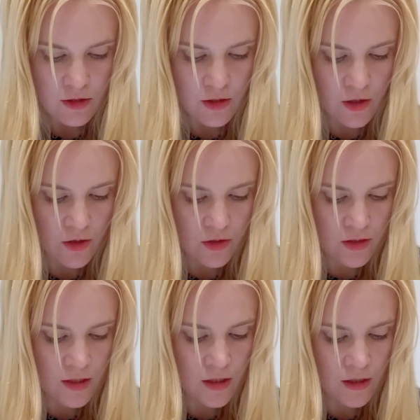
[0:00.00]
So
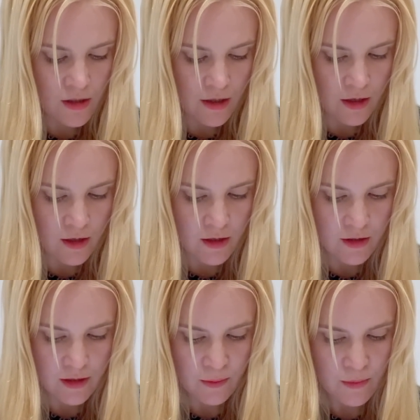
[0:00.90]
Qi
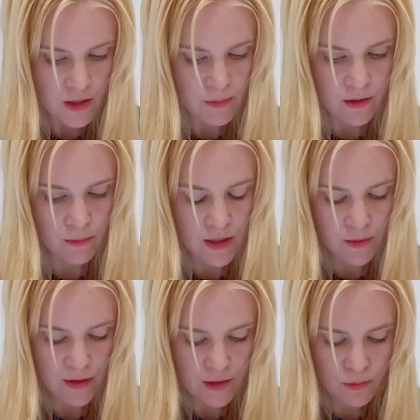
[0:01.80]
can be spelled
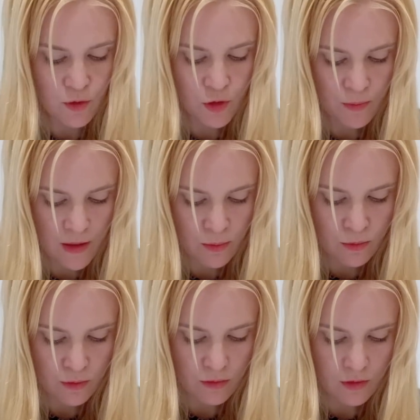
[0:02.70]
many ways. Most
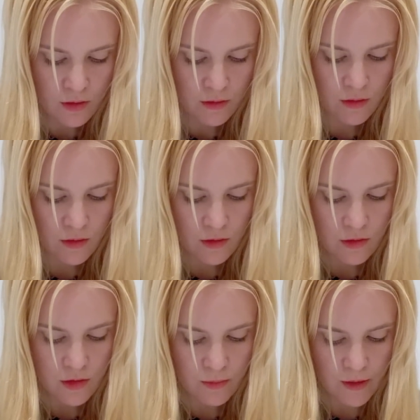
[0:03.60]
people
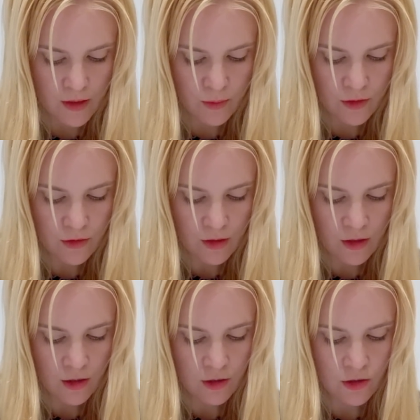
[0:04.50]
spell it with
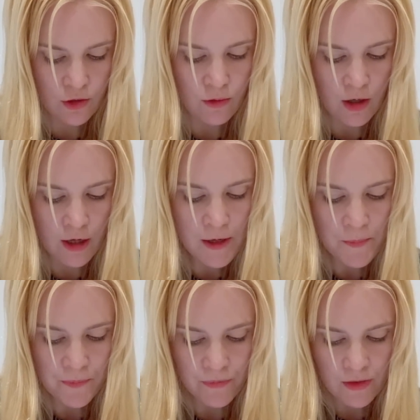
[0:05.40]
Qi,
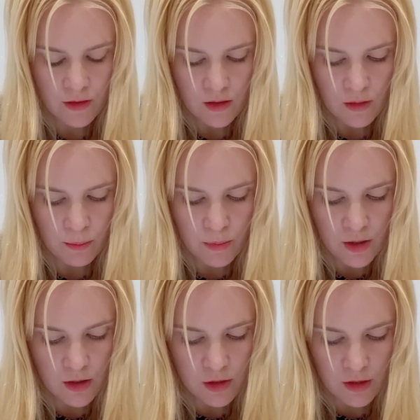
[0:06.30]

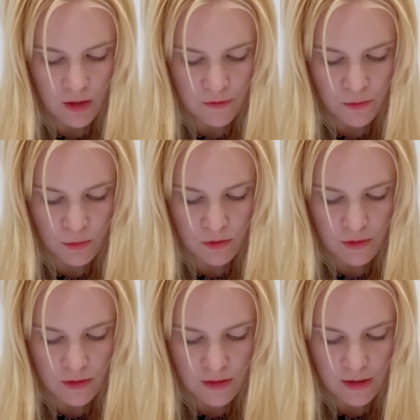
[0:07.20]
but I've
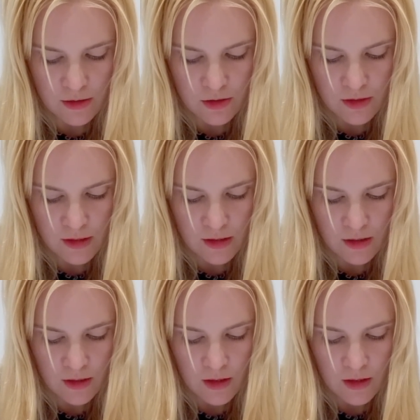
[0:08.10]
also seen Qi,